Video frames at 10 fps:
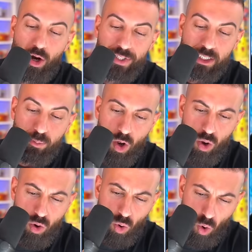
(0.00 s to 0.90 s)
all these.
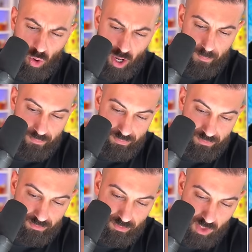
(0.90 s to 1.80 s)
Hold up.
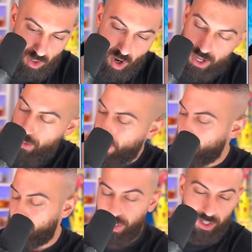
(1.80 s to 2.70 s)
Okay, we got
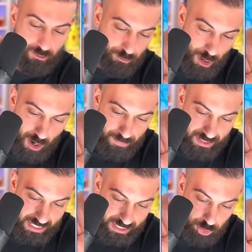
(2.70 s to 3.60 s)
a cook from
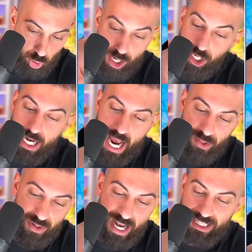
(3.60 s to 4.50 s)
the Trainer
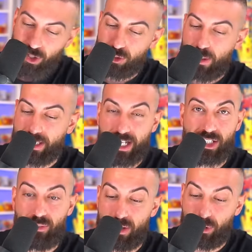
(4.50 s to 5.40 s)
Gallery. I thought I was about to get
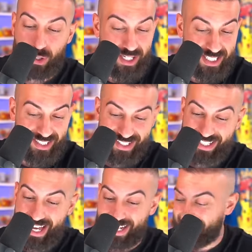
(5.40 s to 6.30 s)
something even crazier
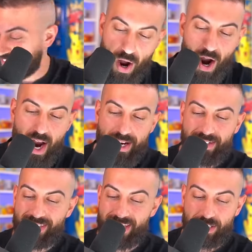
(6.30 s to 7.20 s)
than that. All right,
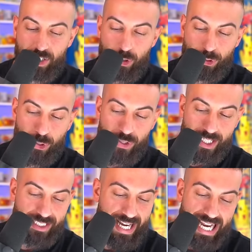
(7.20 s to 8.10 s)
let's go through
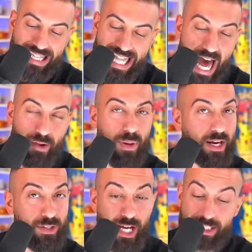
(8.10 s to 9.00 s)
these. I got a lot. We
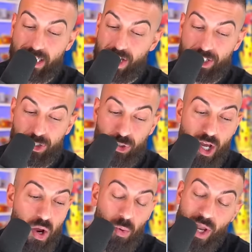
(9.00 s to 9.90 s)
got a nice selection, dude.
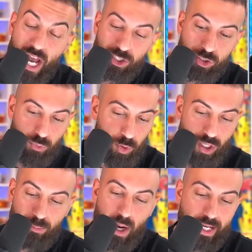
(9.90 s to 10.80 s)
We're
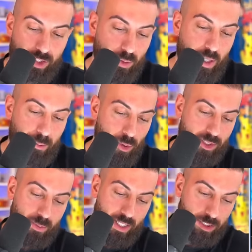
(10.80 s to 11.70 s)
going to probably get so many
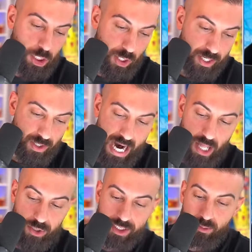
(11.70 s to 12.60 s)
pulls because the Trainer
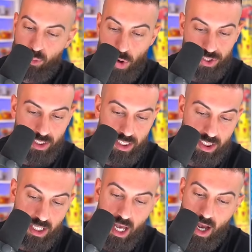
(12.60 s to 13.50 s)
Gallery is in most of
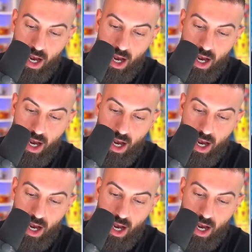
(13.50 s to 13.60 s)
these